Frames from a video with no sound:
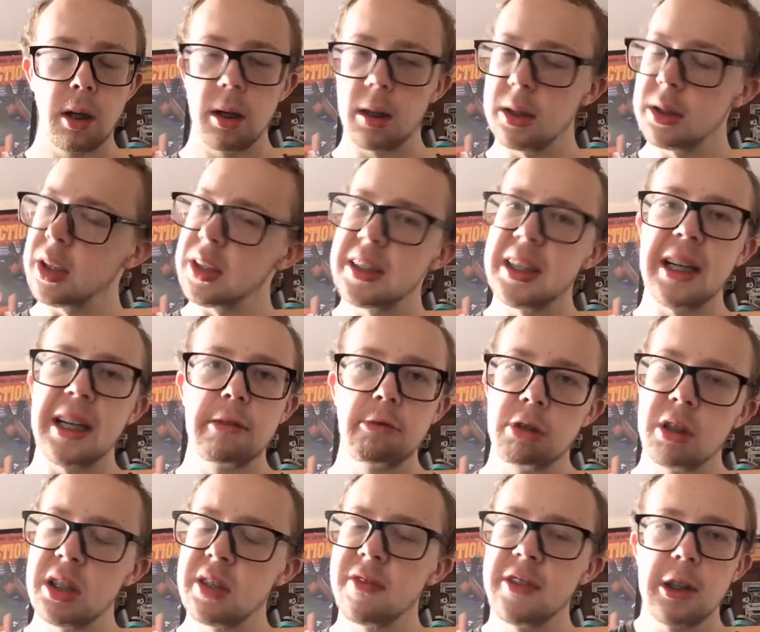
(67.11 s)
As I said,
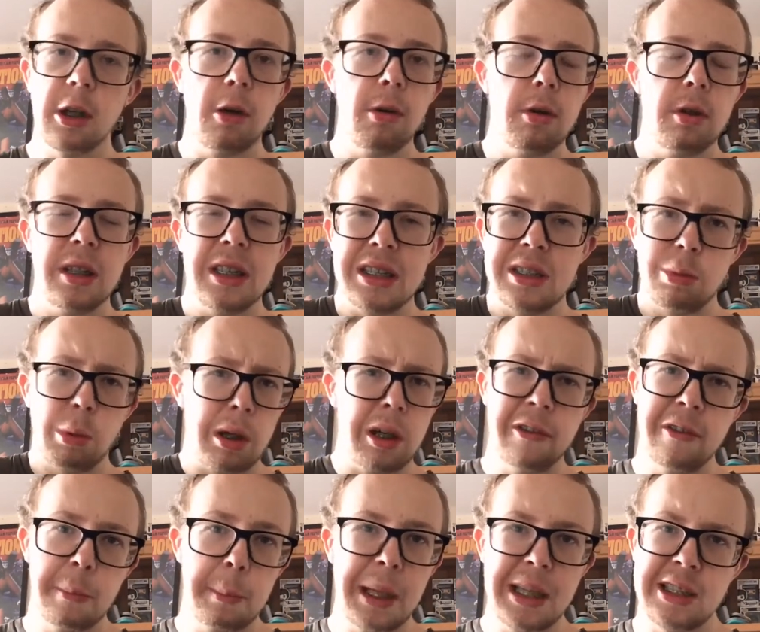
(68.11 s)
Christopher Nolan is one of
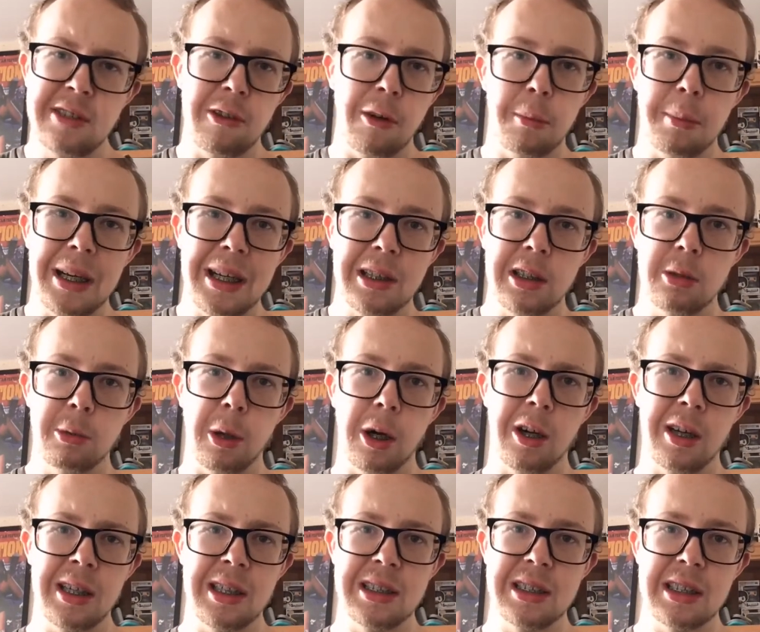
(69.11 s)
the best filmmakers
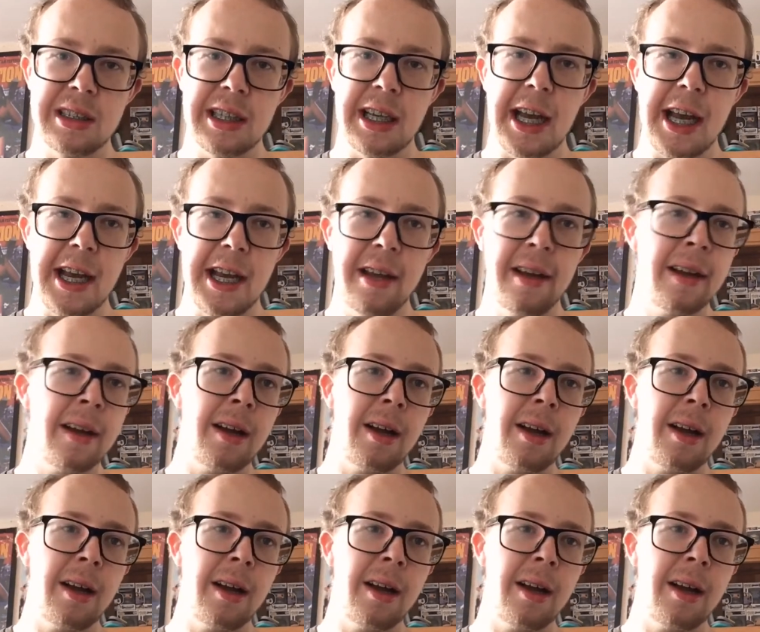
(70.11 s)
working today.